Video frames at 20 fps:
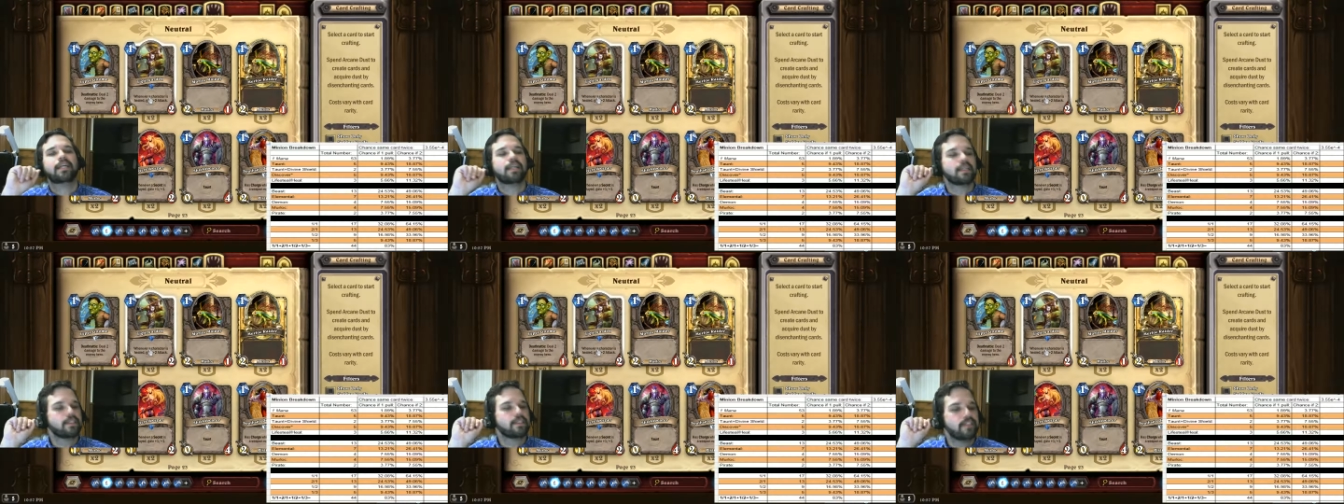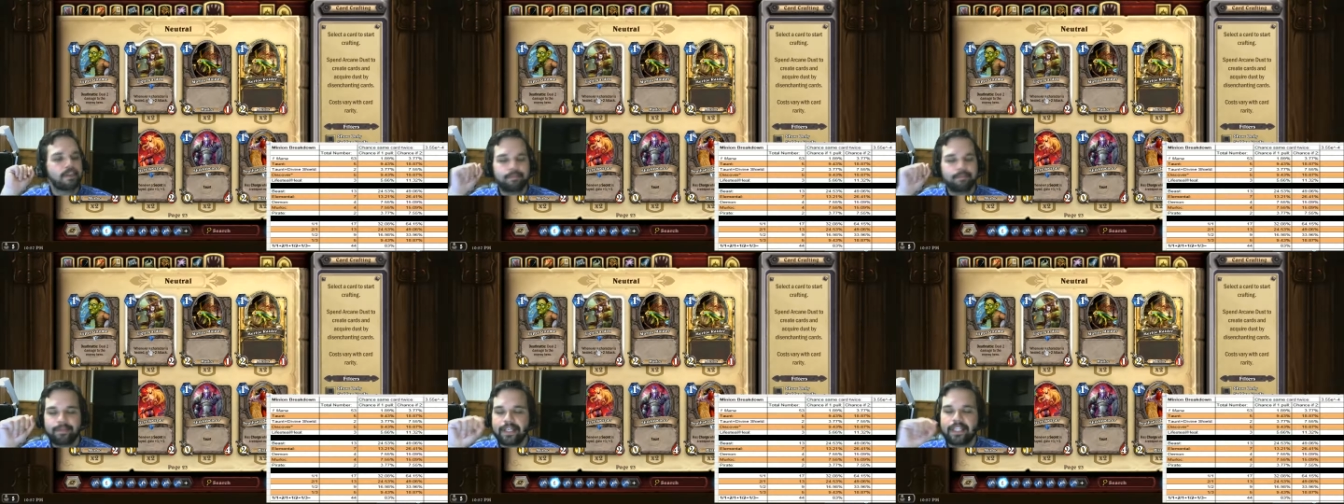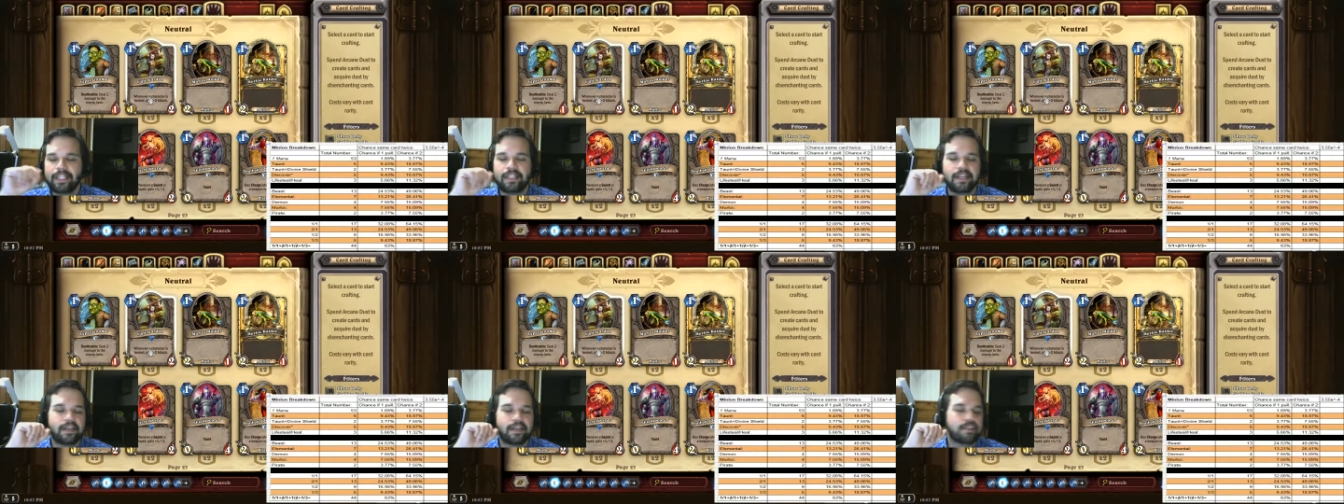jump in
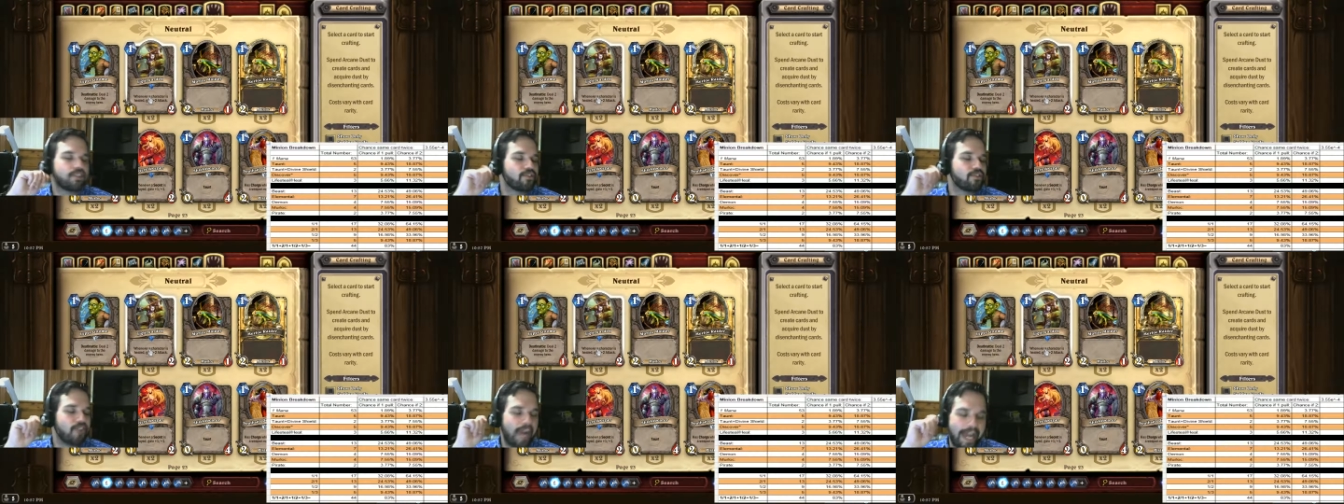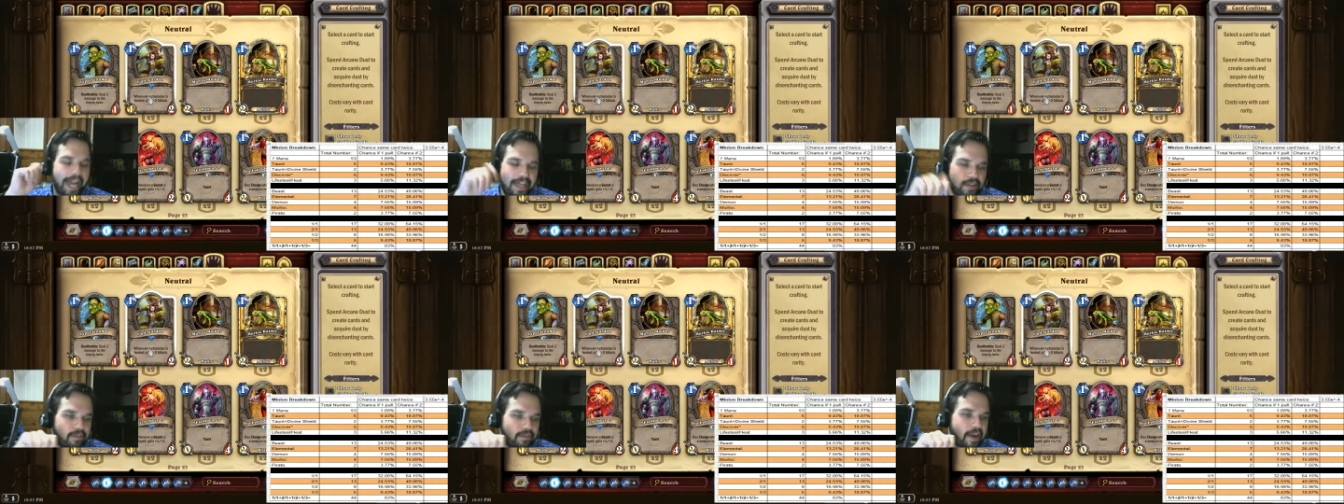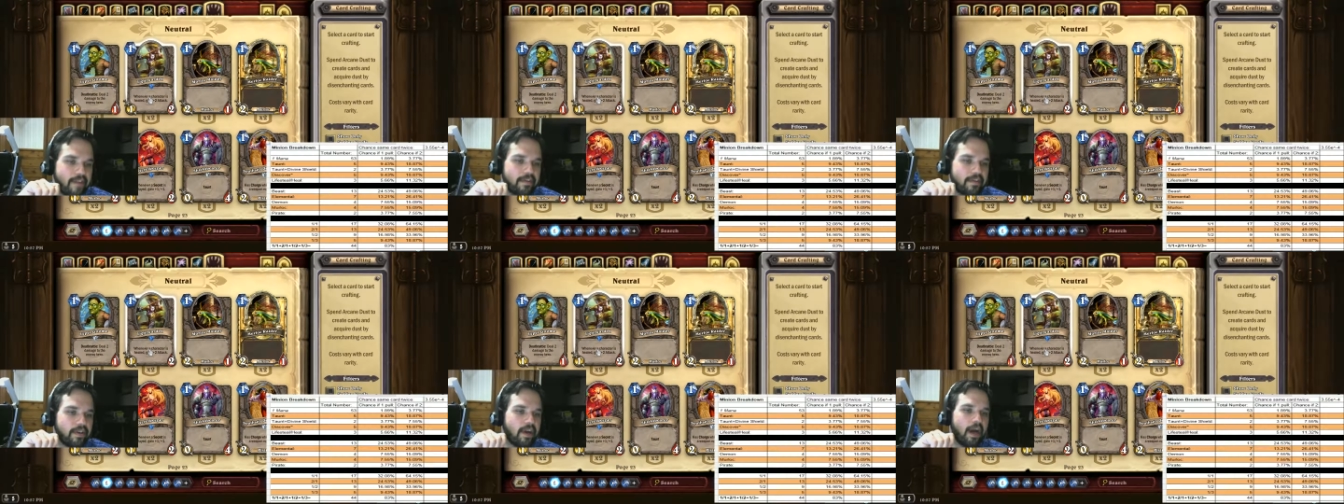there, try the
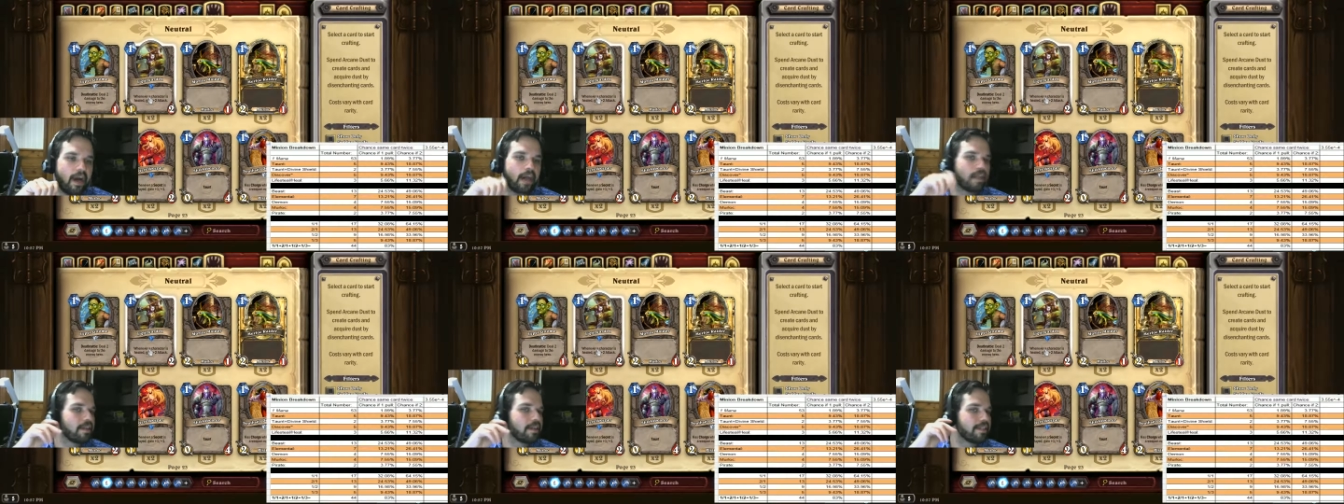Ravencaller.